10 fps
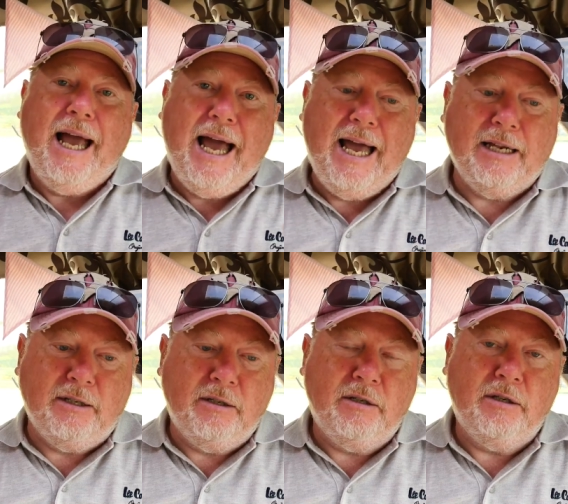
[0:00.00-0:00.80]

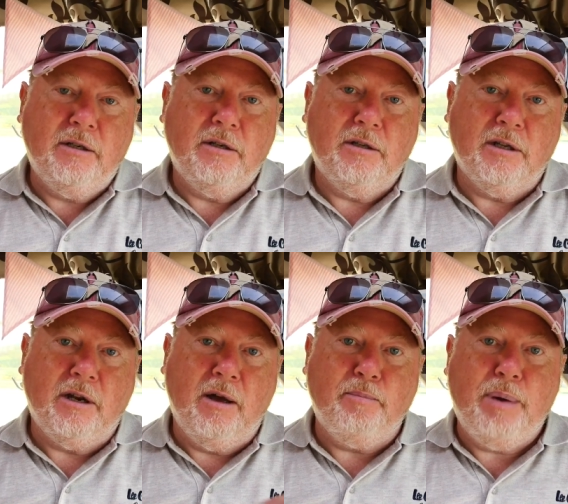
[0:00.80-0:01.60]
and that
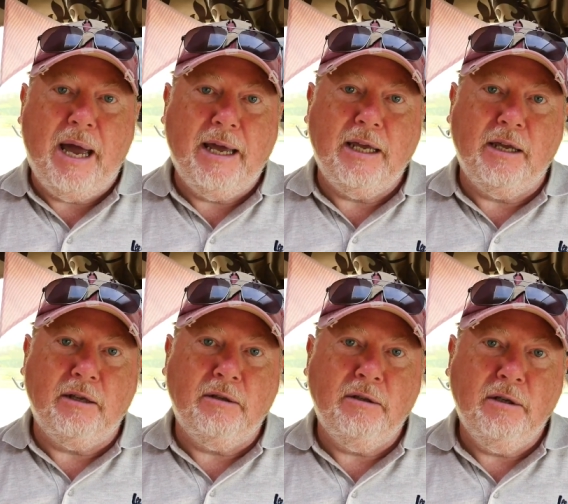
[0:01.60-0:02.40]
I'm
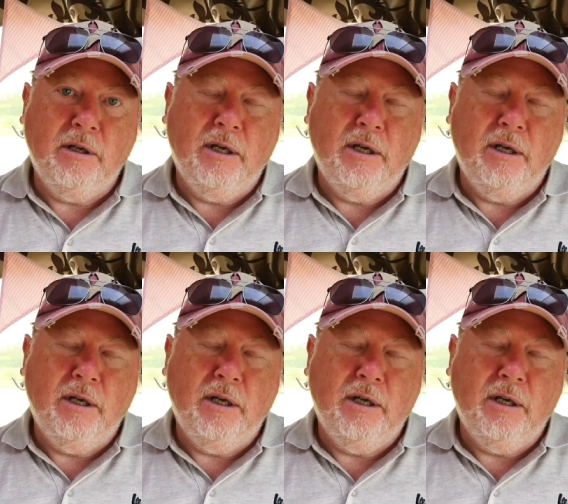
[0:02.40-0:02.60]
paying